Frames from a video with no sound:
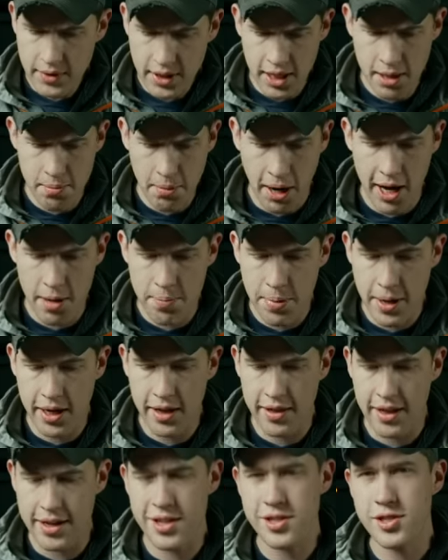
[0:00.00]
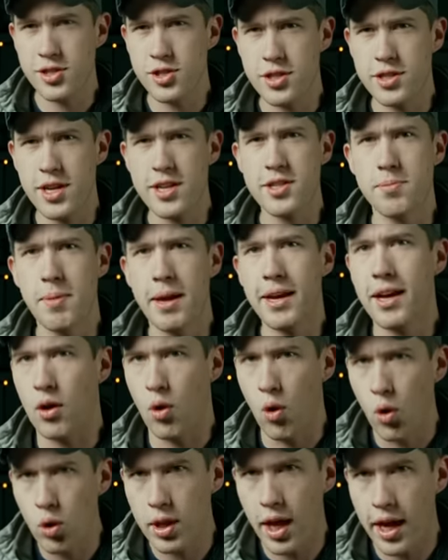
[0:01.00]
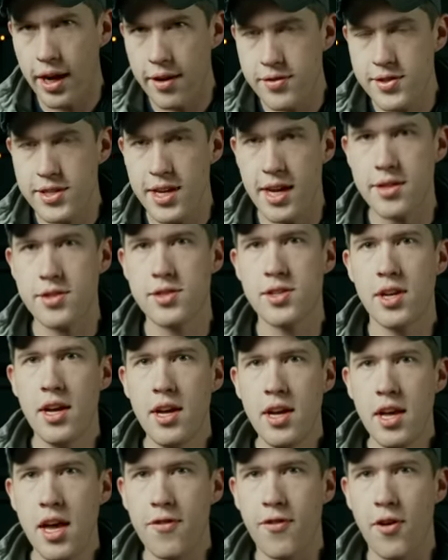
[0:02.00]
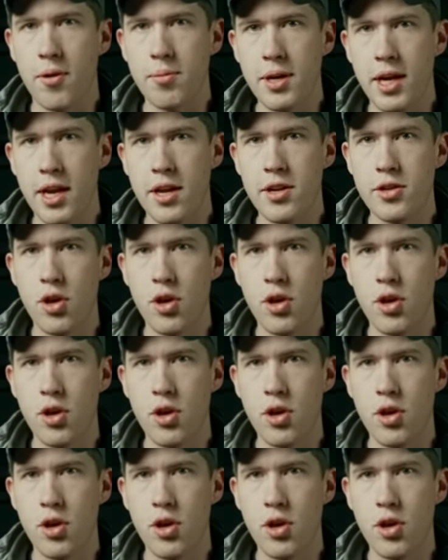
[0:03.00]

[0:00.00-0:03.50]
in my opinion, that does, just doesn't make a whole lot of sense. If I'm gonna